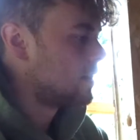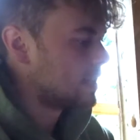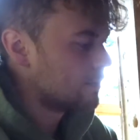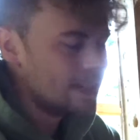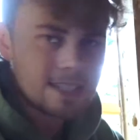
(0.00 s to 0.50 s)
Now
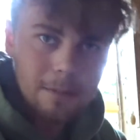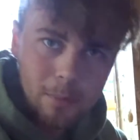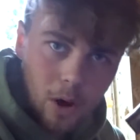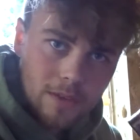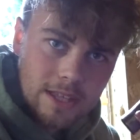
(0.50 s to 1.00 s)
the reason I
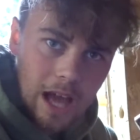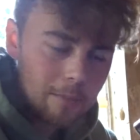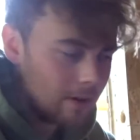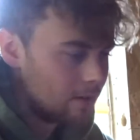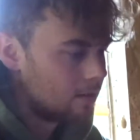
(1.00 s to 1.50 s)
bought this
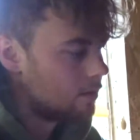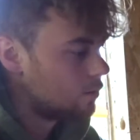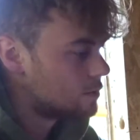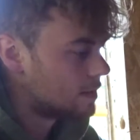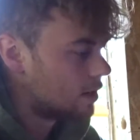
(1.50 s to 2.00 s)
hammer
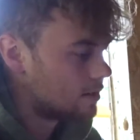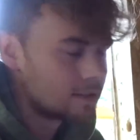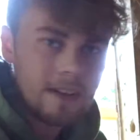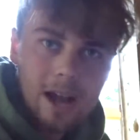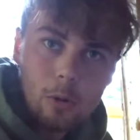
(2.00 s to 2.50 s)
was because
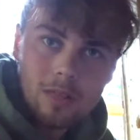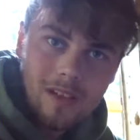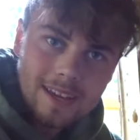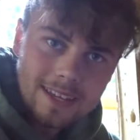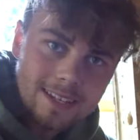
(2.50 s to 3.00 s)
of how
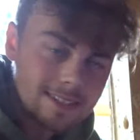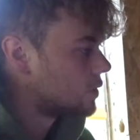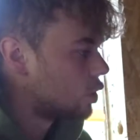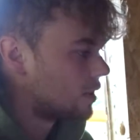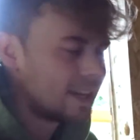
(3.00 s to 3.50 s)
light it is.
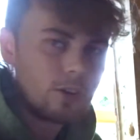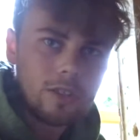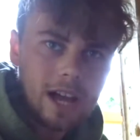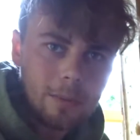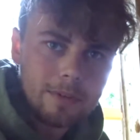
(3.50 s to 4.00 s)
Unlike
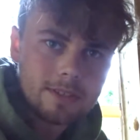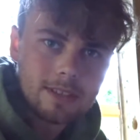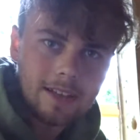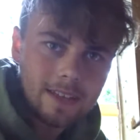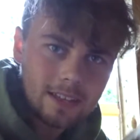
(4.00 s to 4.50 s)
other hammers,
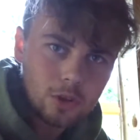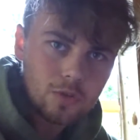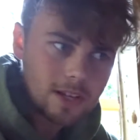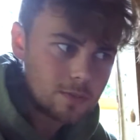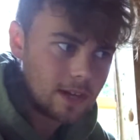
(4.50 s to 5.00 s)
like the
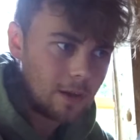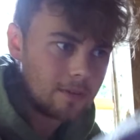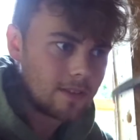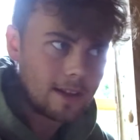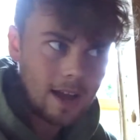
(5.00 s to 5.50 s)
other S-Wing
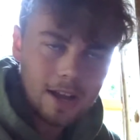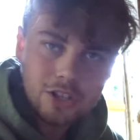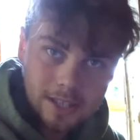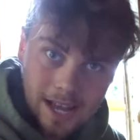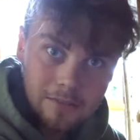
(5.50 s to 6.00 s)
hammers, like I
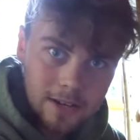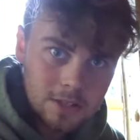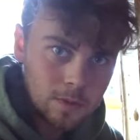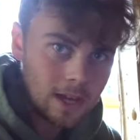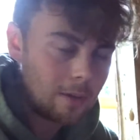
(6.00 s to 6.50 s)
actually have an
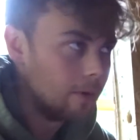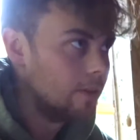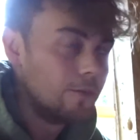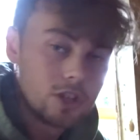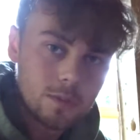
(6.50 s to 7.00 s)
S-Wing hammer. The
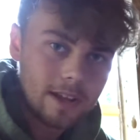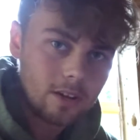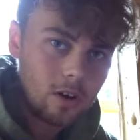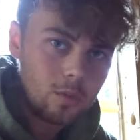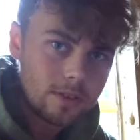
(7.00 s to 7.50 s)
first one I
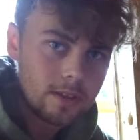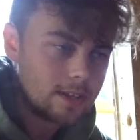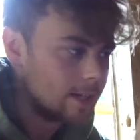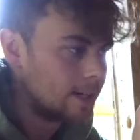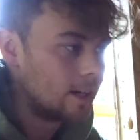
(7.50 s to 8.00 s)
got was
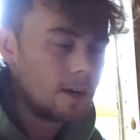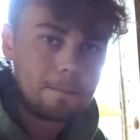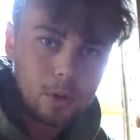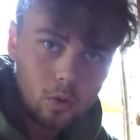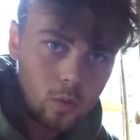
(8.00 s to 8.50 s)
a
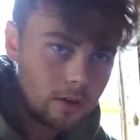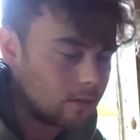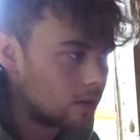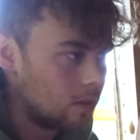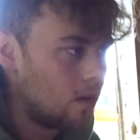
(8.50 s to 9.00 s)
pull one,
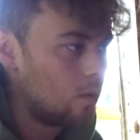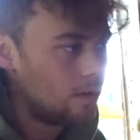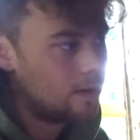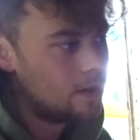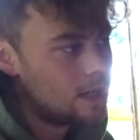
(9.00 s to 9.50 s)
a claw
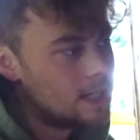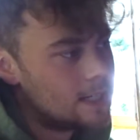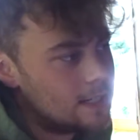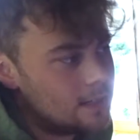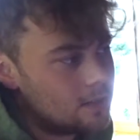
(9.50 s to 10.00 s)
one.
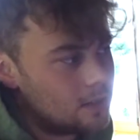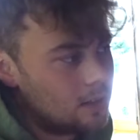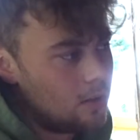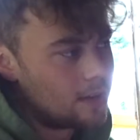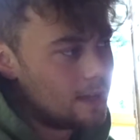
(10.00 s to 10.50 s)
So the
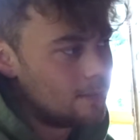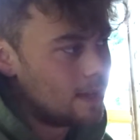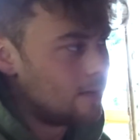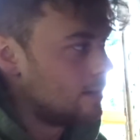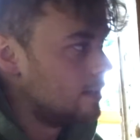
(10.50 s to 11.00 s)
claw came
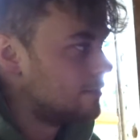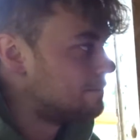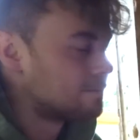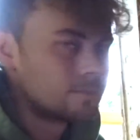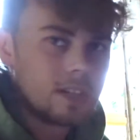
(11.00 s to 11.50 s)
down here,
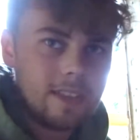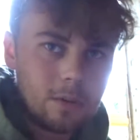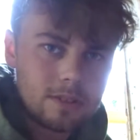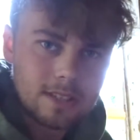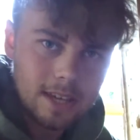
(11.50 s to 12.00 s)
and that
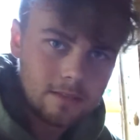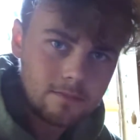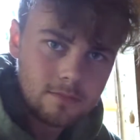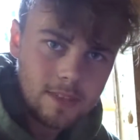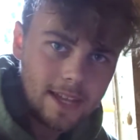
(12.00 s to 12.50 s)
was to get
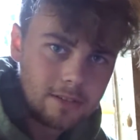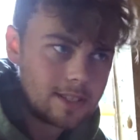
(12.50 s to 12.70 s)
nails